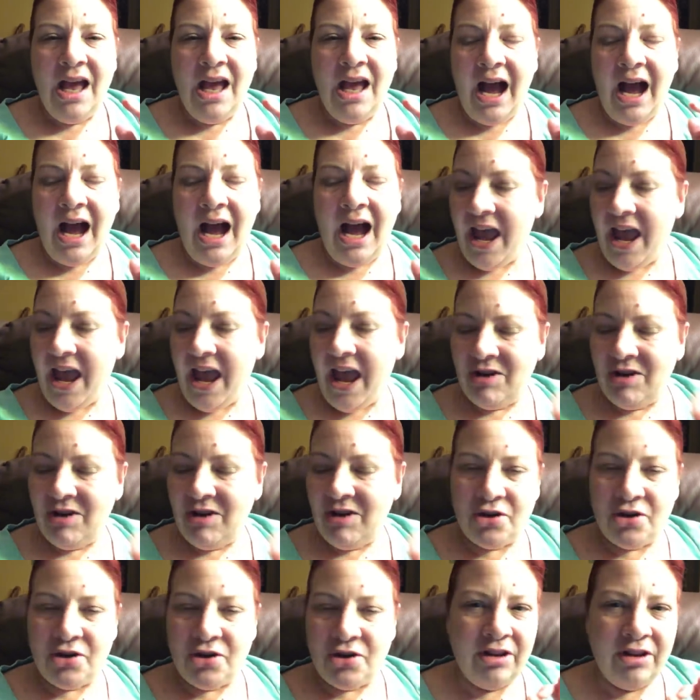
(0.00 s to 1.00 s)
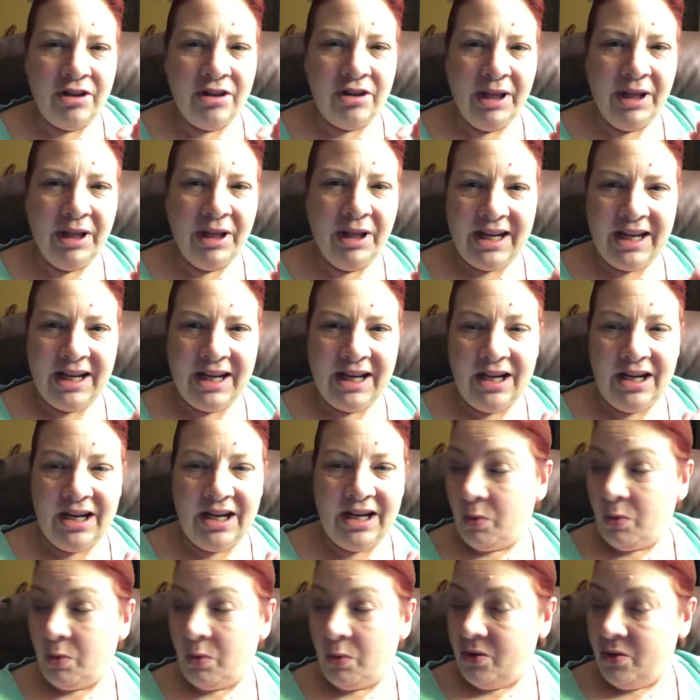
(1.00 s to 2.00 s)
I haven't turned the blanket on. It's
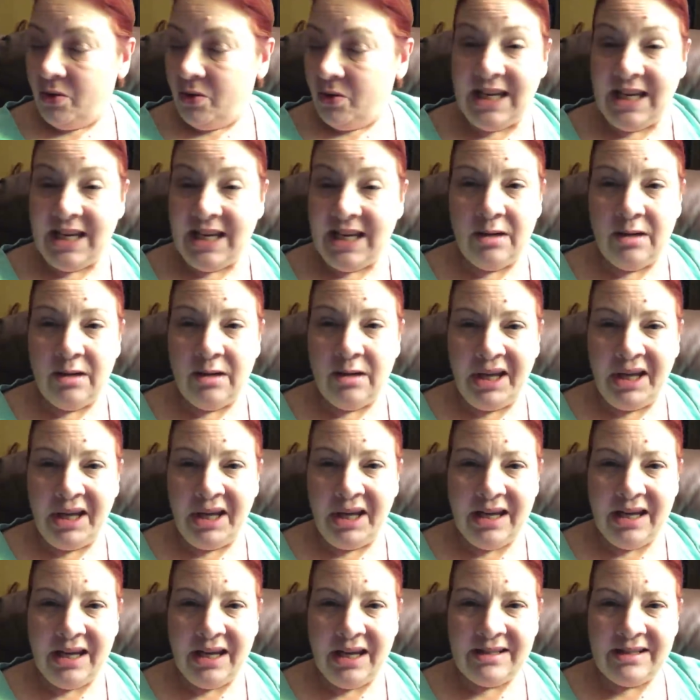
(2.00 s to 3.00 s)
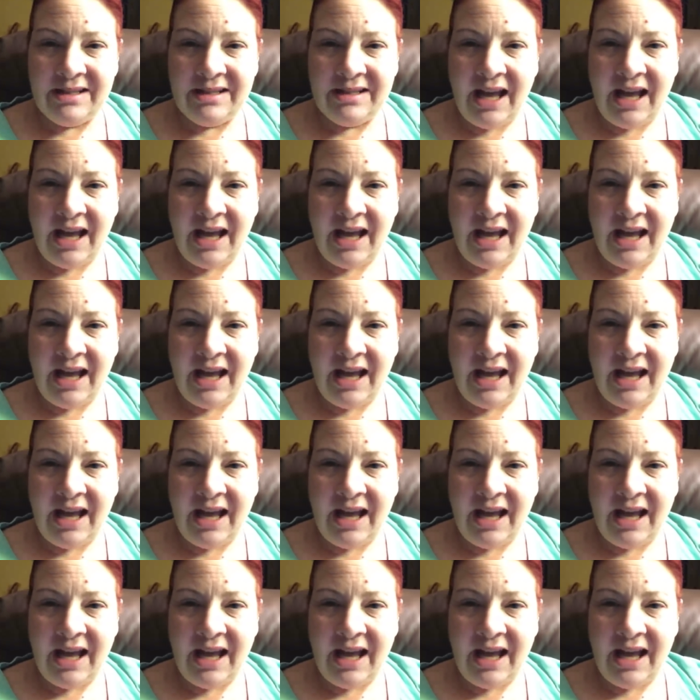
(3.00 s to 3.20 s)
one of those heated blankets.